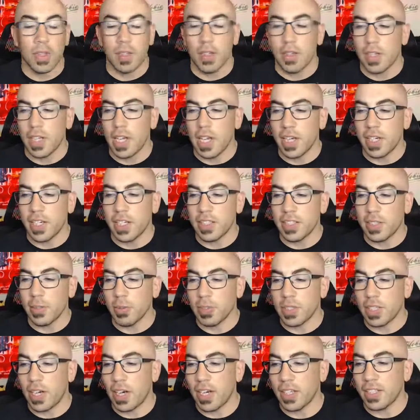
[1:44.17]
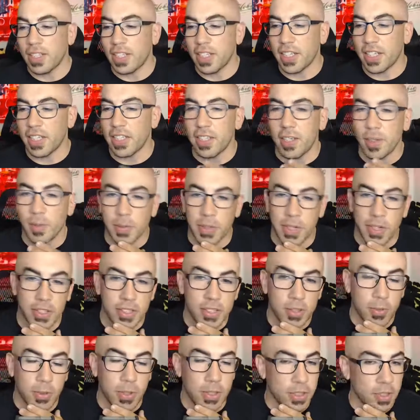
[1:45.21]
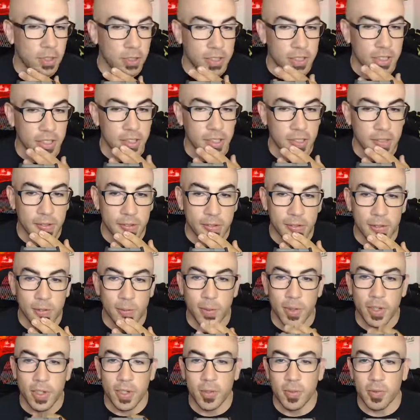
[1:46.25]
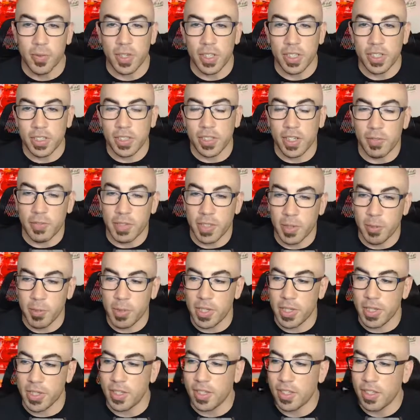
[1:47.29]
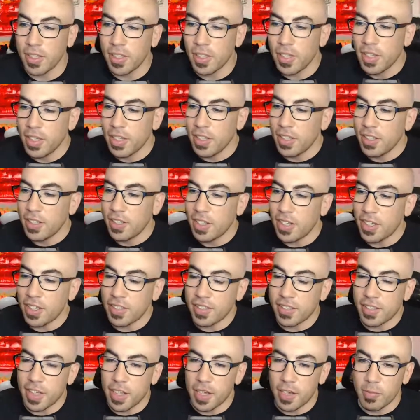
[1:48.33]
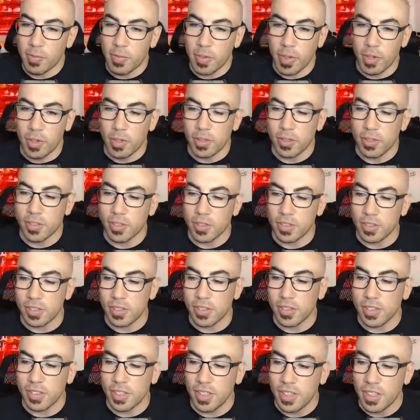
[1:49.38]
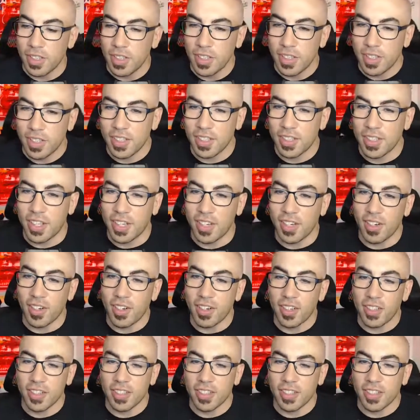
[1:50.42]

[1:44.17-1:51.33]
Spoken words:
Yeah, I guess that was a hot ticket. I'm curious to where you fished. You have to give me that inside info later.